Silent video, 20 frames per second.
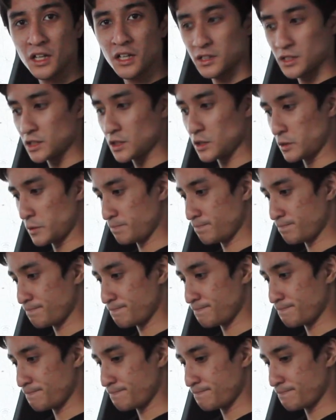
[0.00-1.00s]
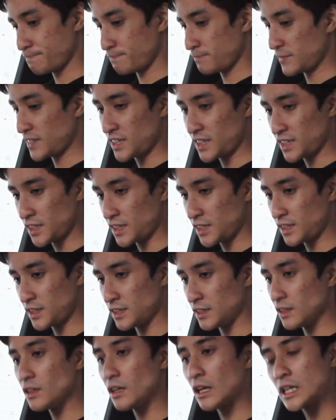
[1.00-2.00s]
so this is
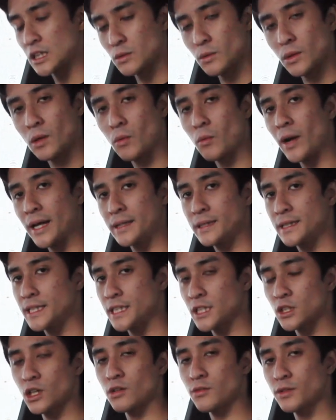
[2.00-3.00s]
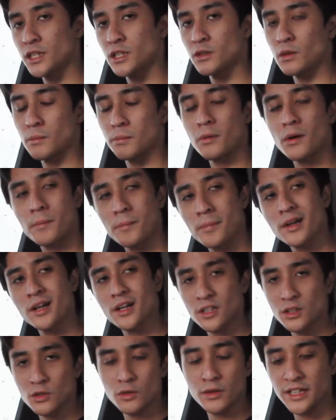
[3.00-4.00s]
as well why discoveries were
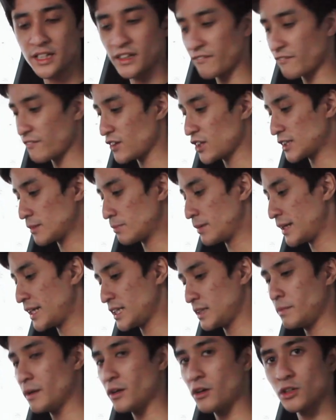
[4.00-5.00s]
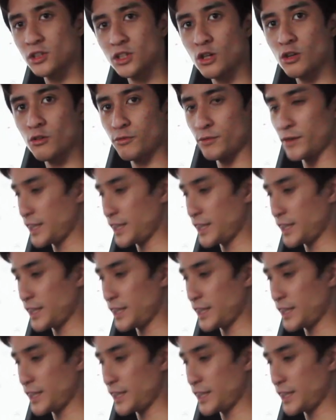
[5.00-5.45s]
popular too in the first place because of